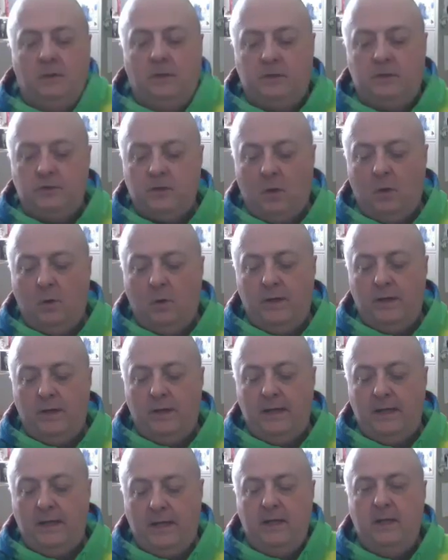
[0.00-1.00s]
So
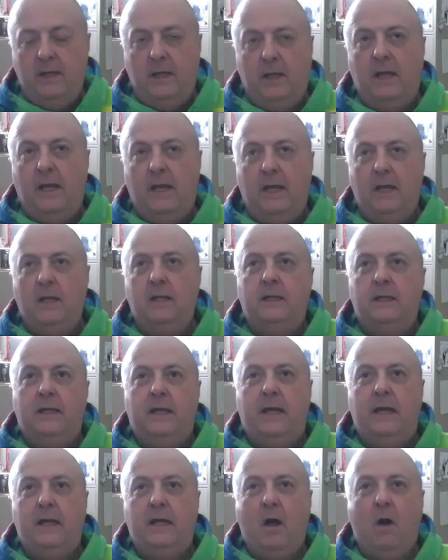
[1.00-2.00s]

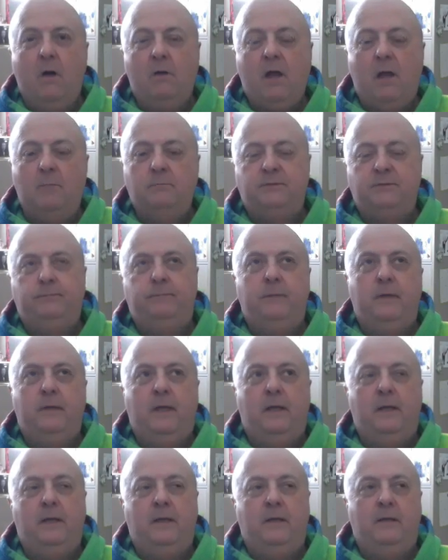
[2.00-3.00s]
it all comes,
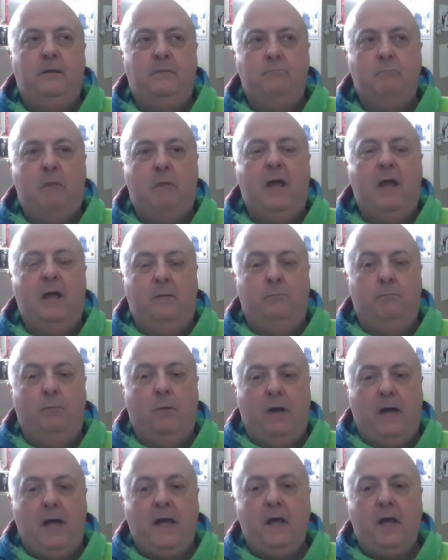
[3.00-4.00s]

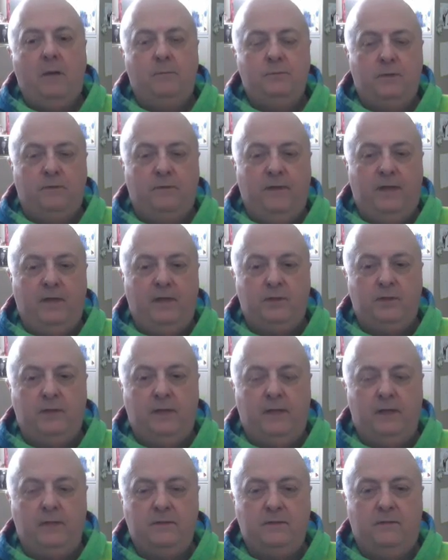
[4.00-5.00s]
my observation
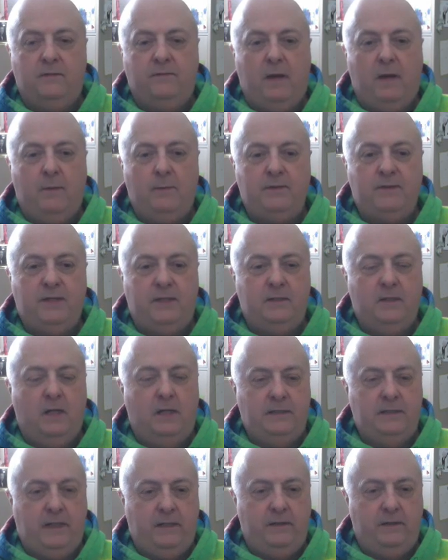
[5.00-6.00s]
is, if I was sitting
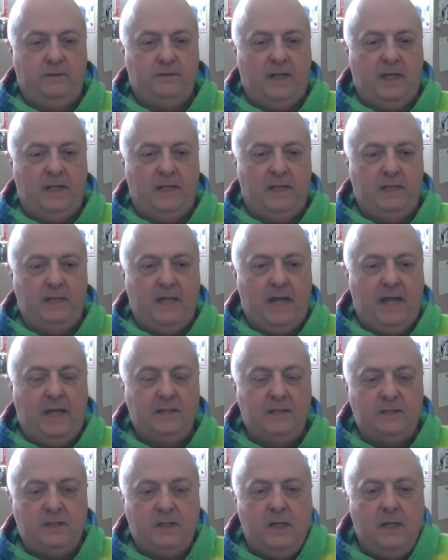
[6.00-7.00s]
on the other side of the
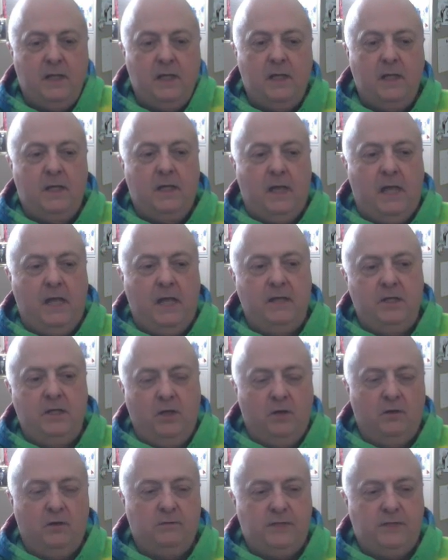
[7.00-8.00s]
desk and
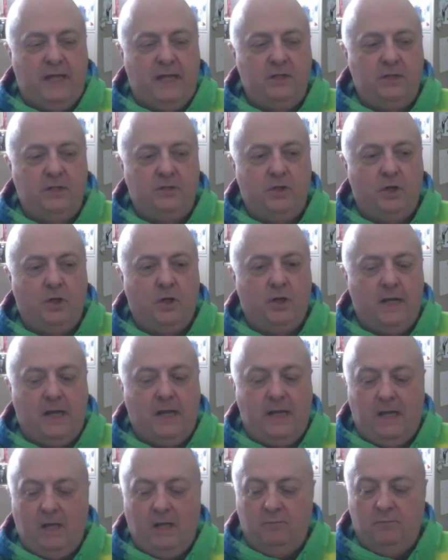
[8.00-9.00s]
you're saying that you're going to
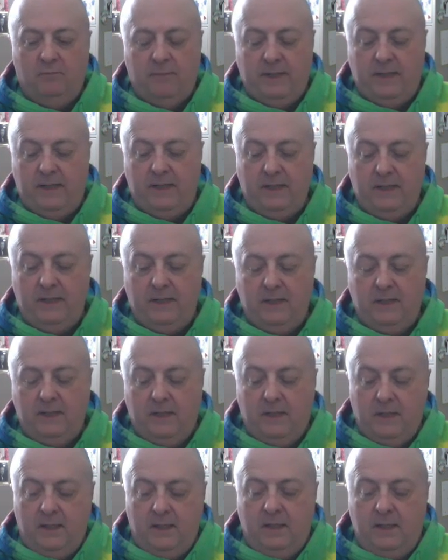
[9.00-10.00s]
help me,
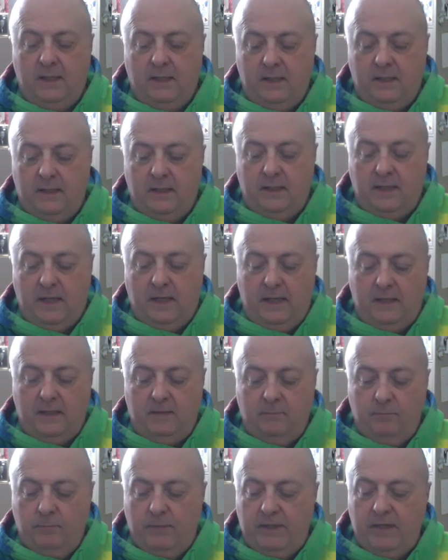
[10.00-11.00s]

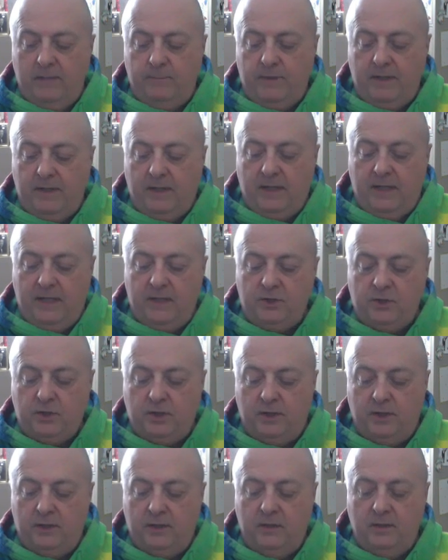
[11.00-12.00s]

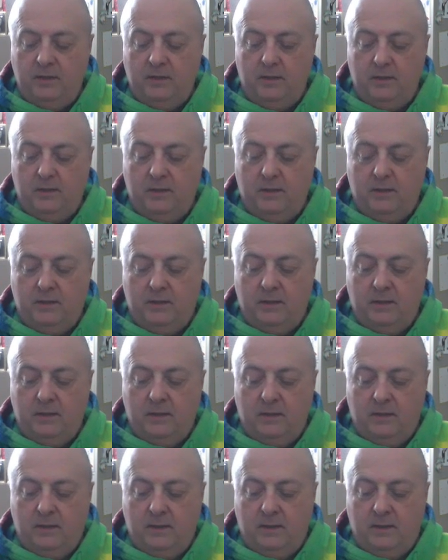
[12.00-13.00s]
manipulation
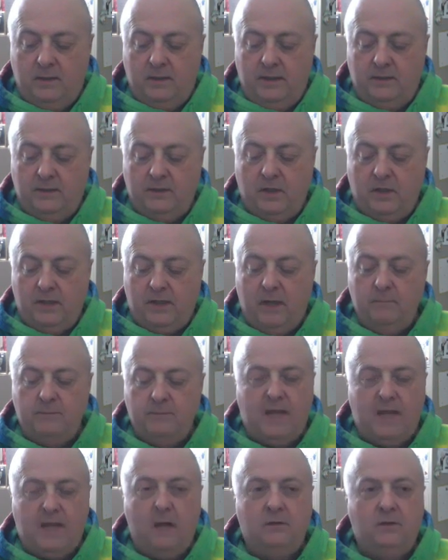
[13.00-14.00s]
is good. It comes
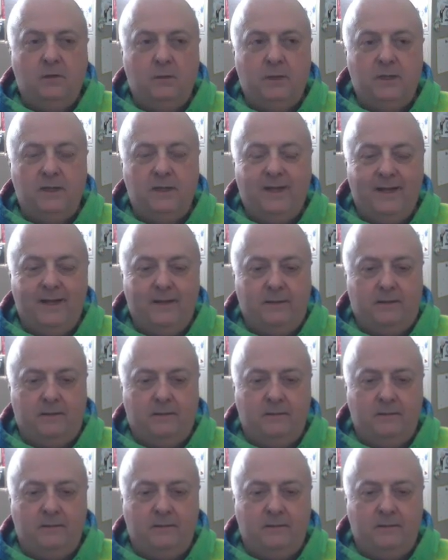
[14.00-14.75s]
down to intent.